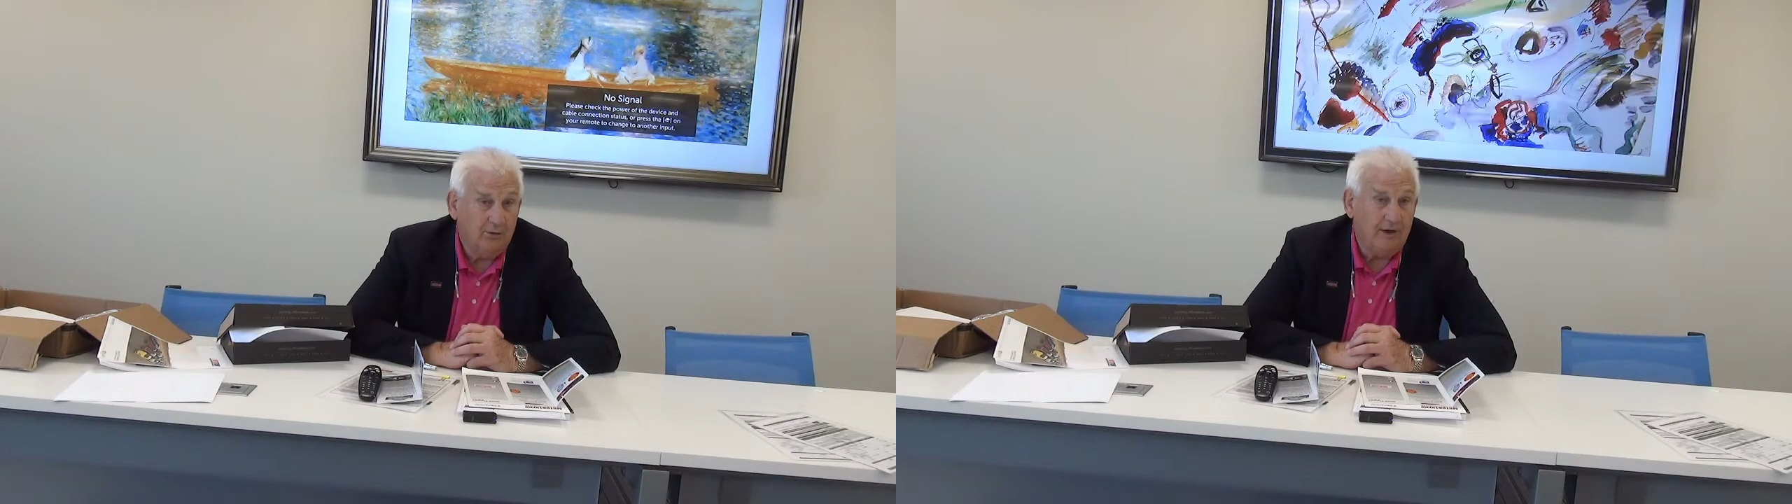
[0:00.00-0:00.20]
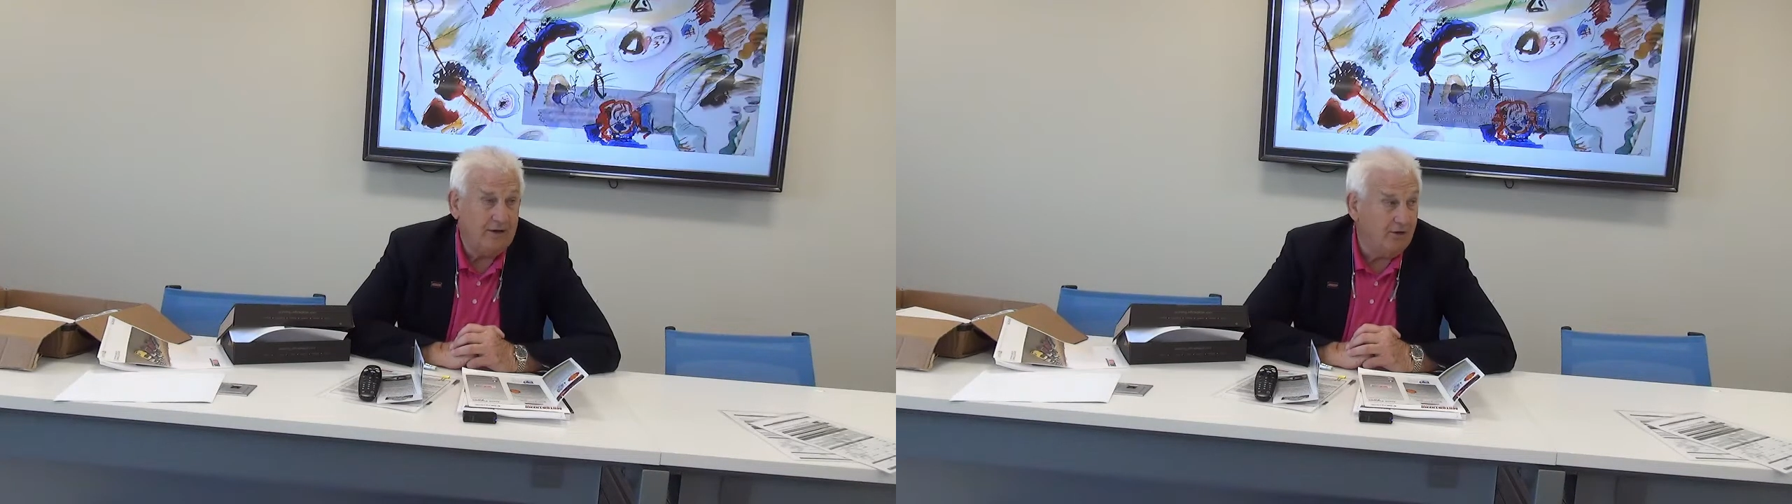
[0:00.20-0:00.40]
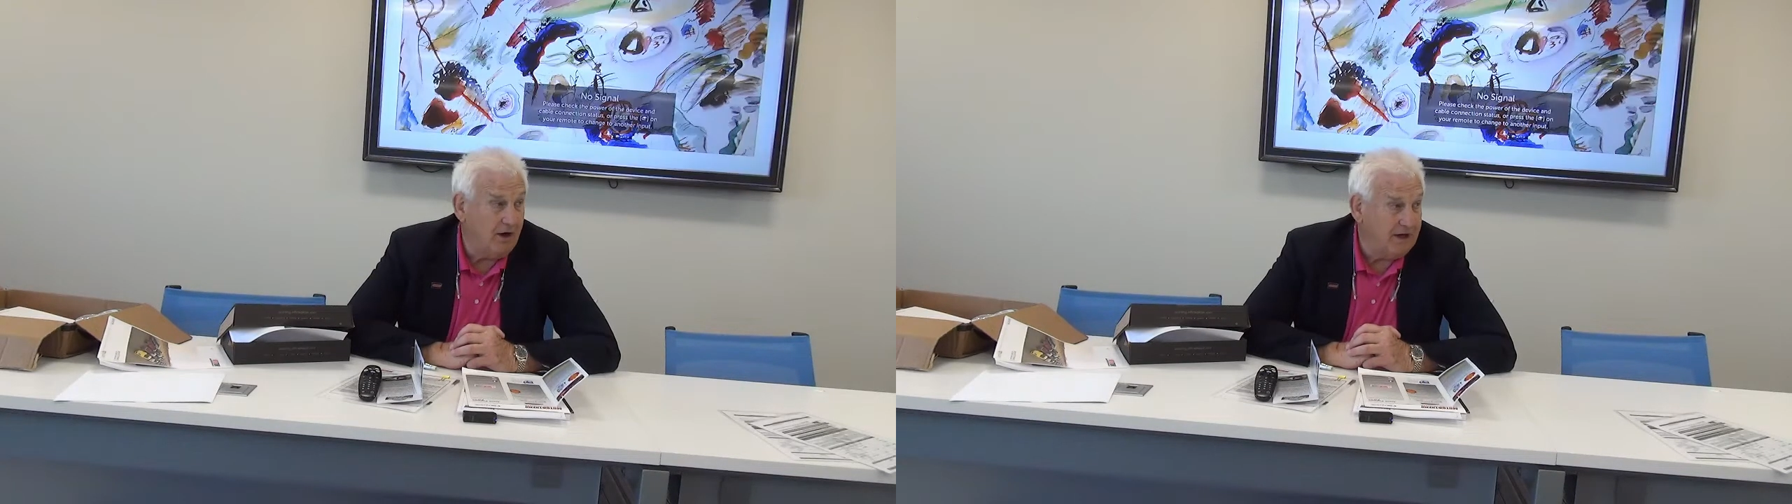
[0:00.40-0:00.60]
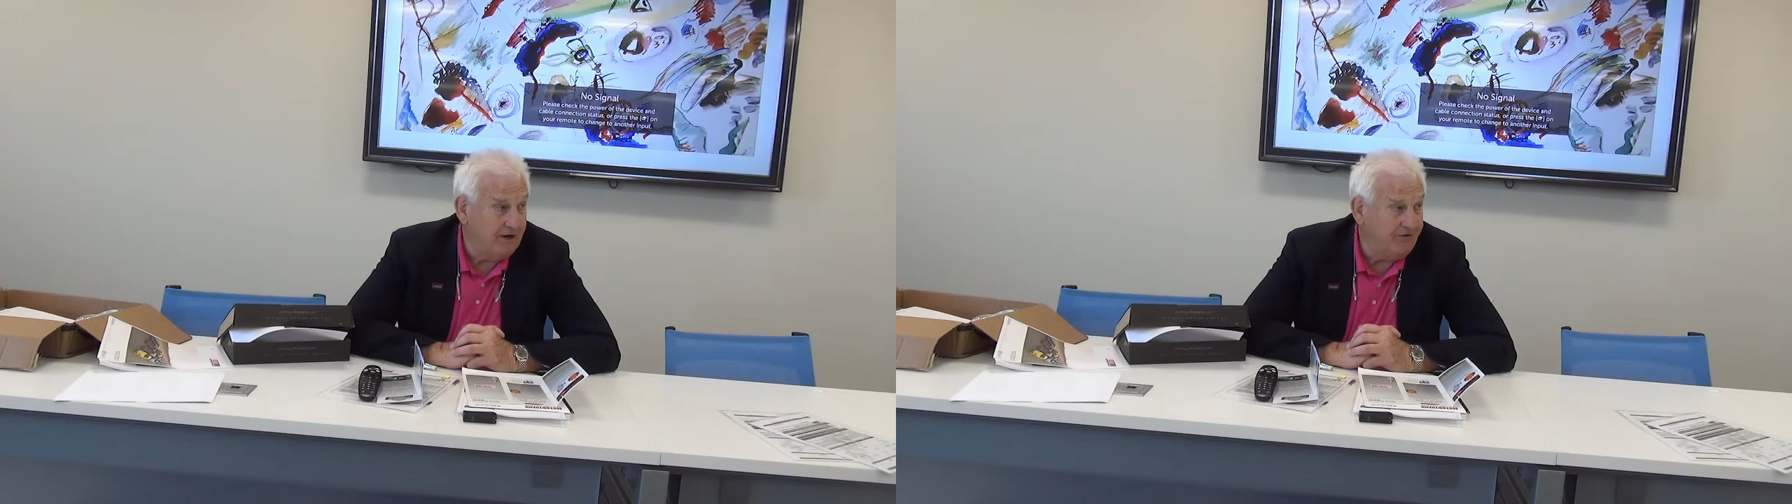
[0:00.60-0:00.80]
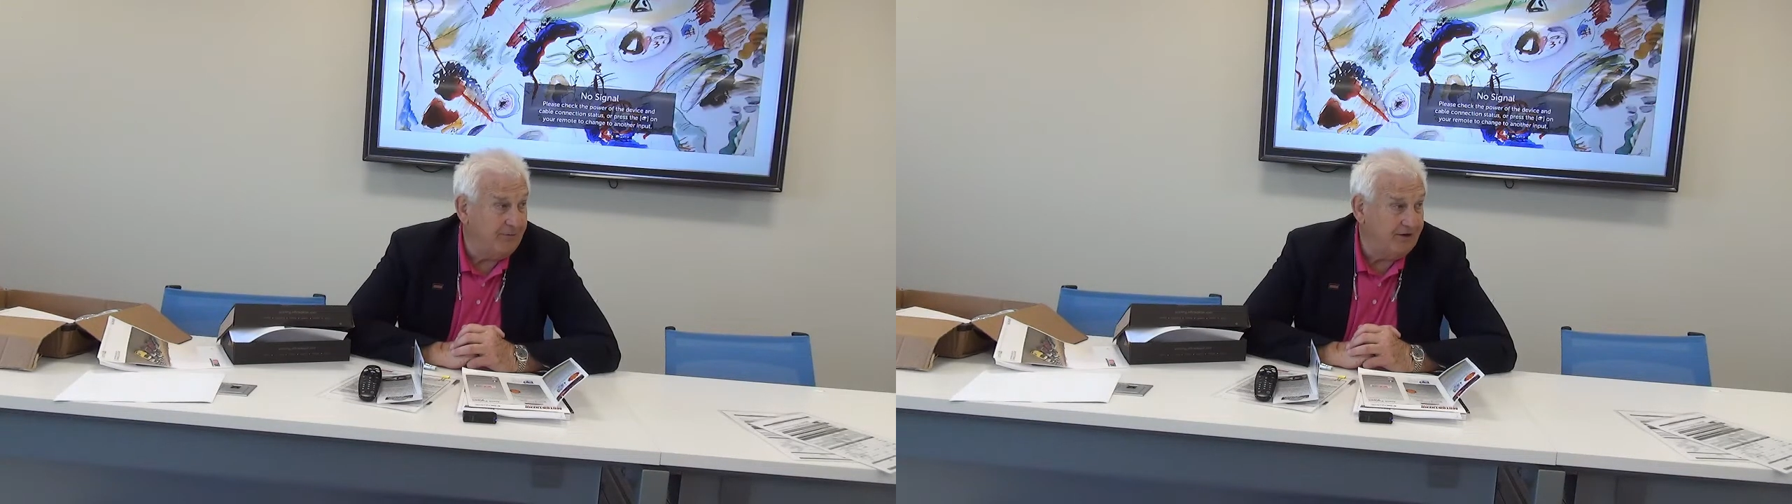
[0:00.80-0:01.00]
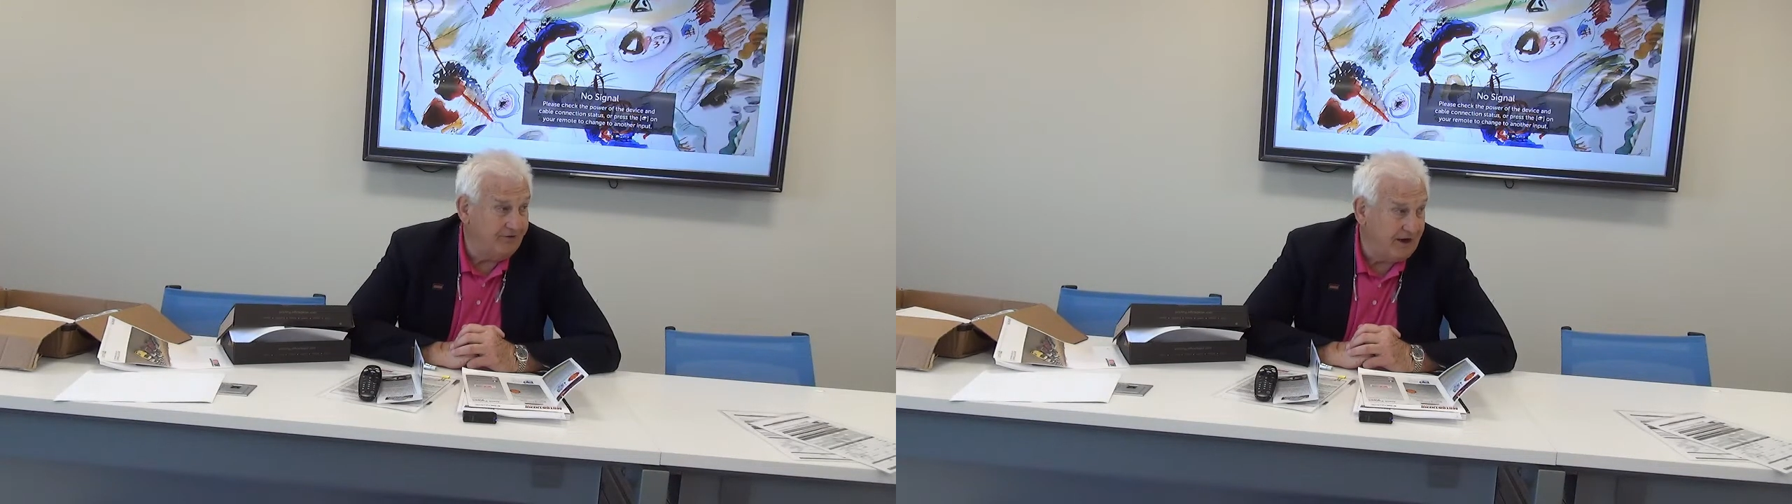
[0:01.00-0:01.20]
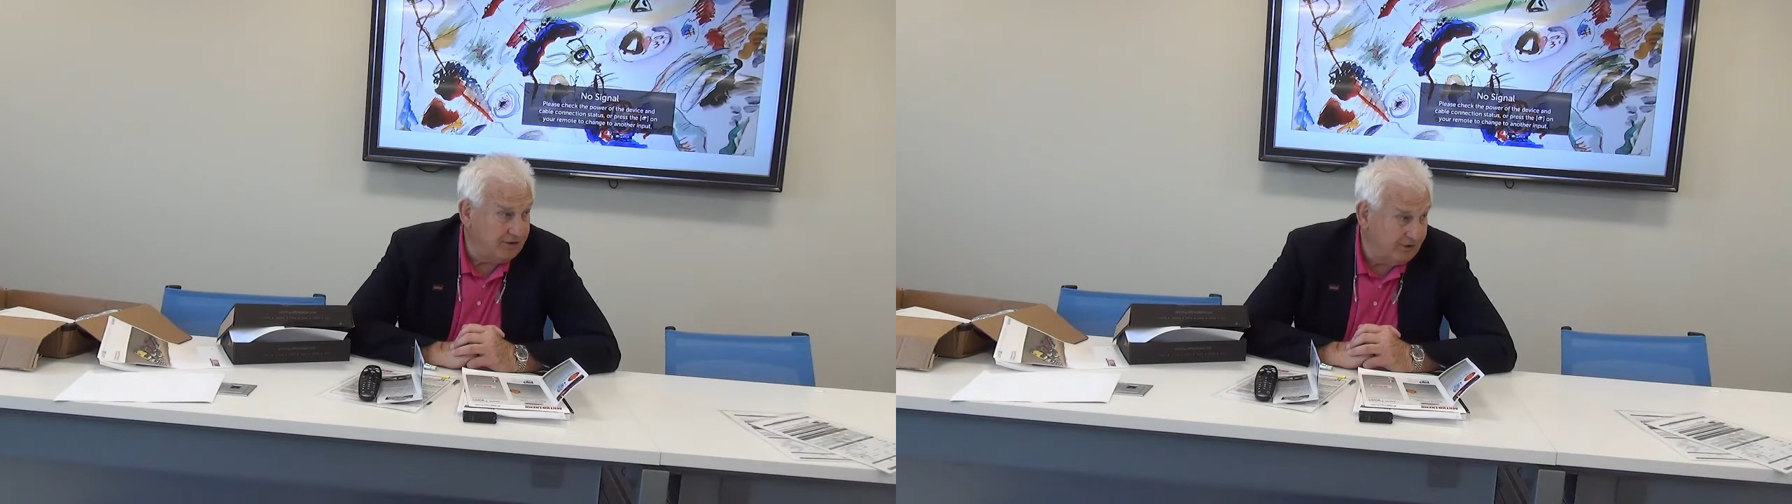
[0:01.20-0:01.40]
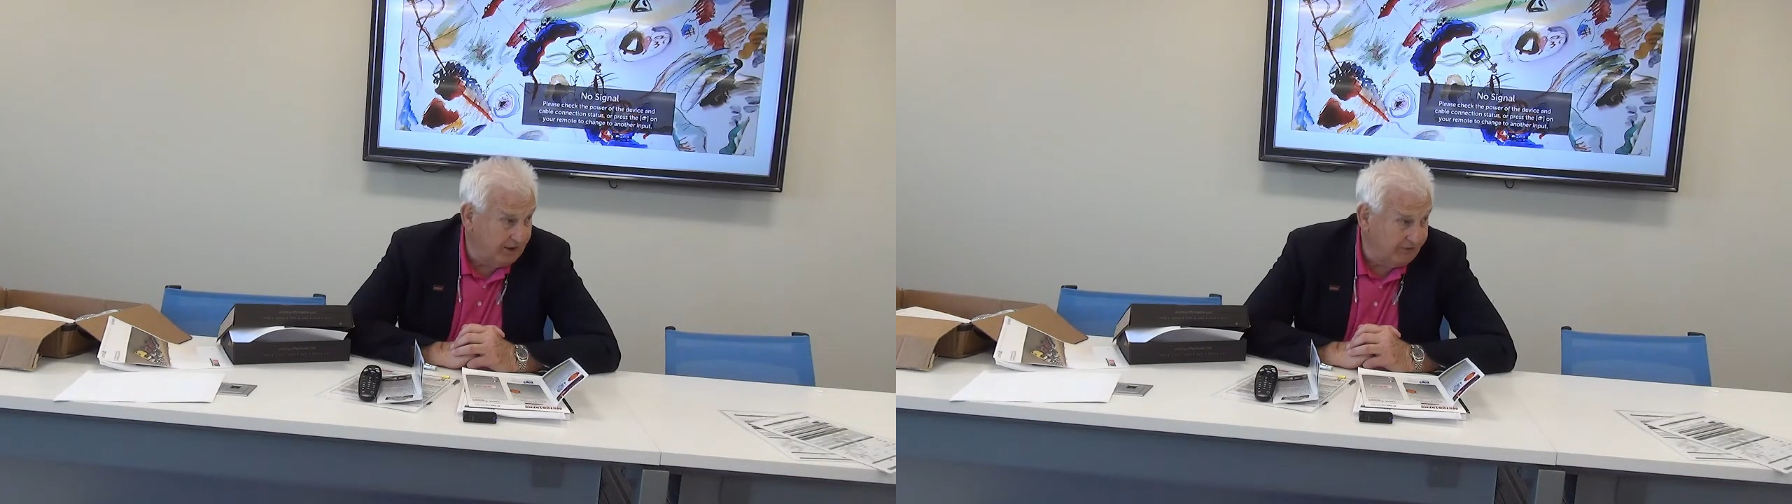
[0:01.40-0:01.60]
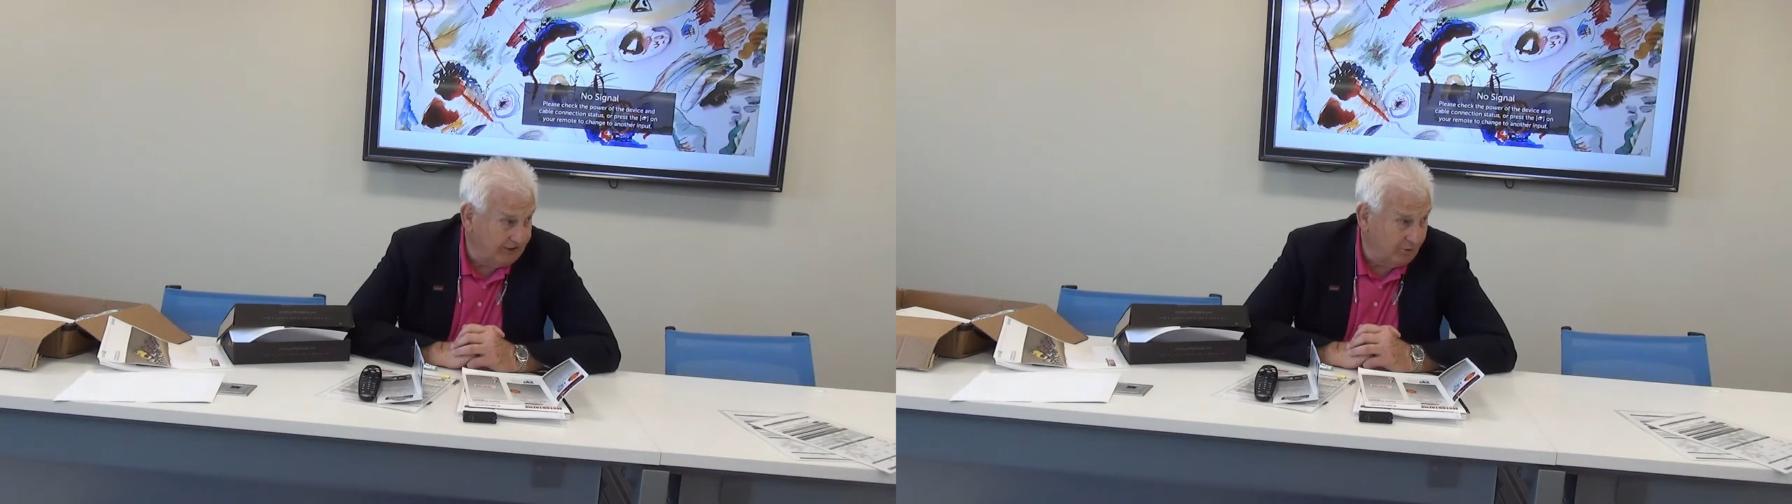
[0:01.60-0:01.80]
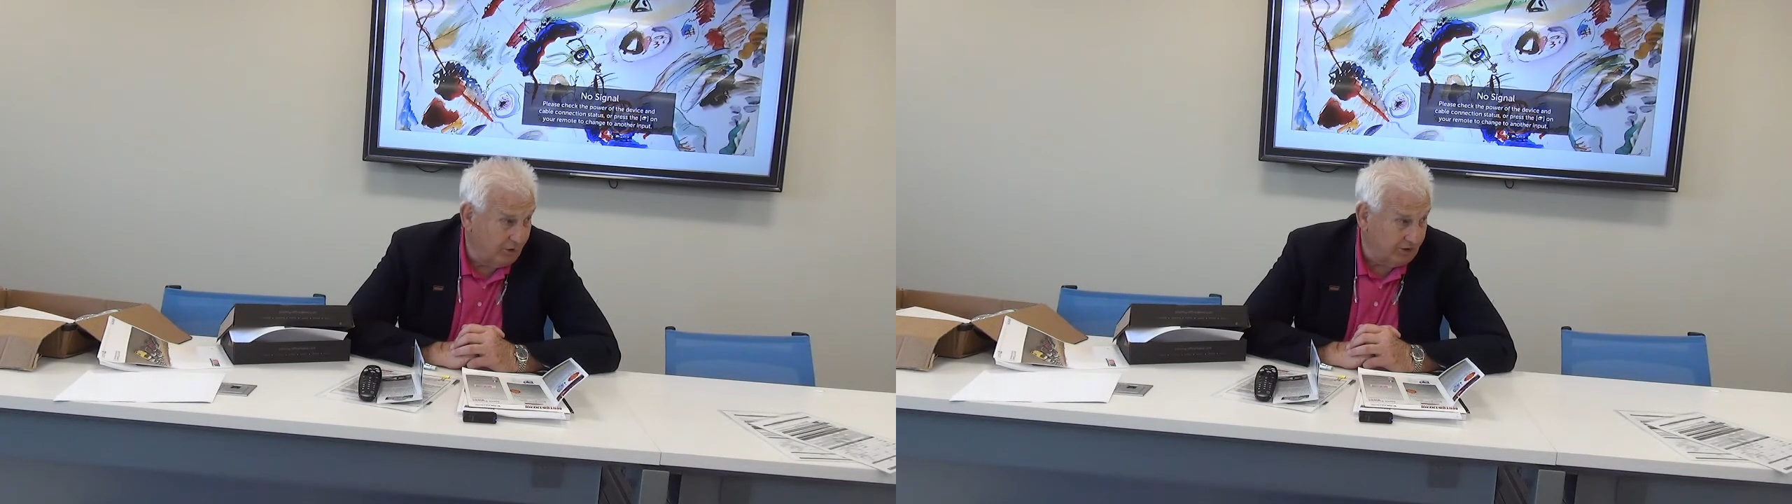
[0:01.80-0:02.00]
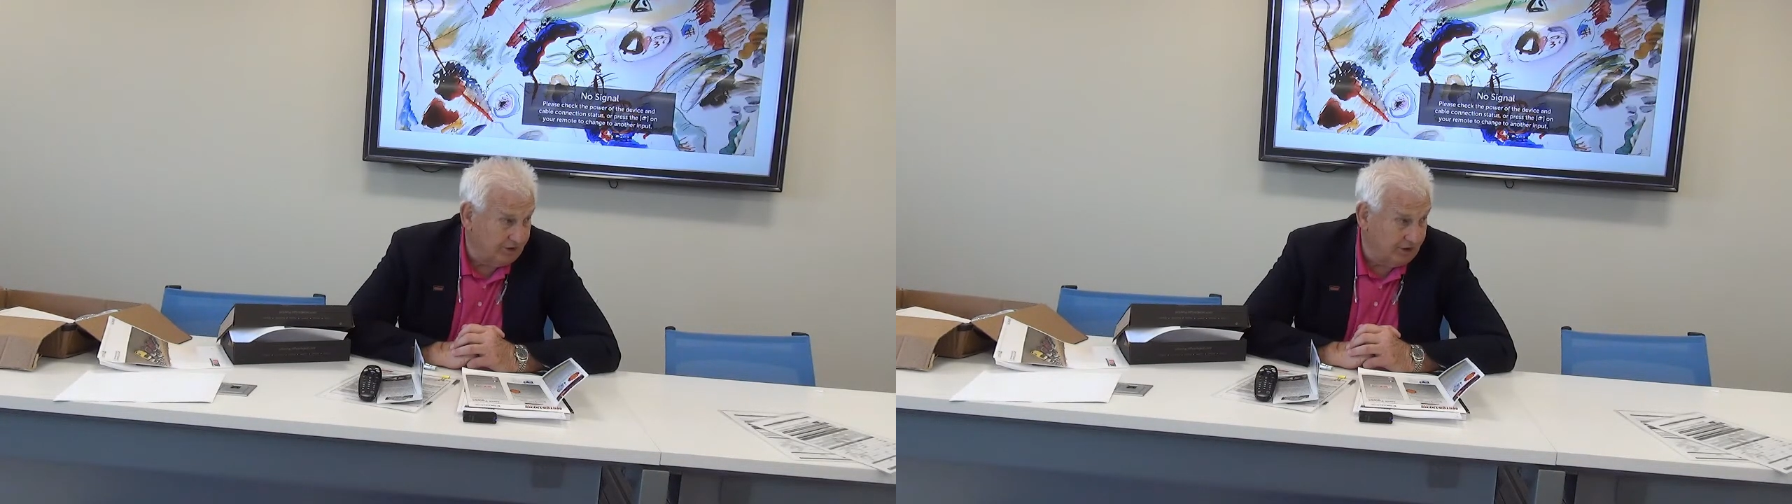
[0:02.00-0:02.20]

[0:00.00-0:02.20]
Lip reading: Ray Cron, how's the best value guarantee work?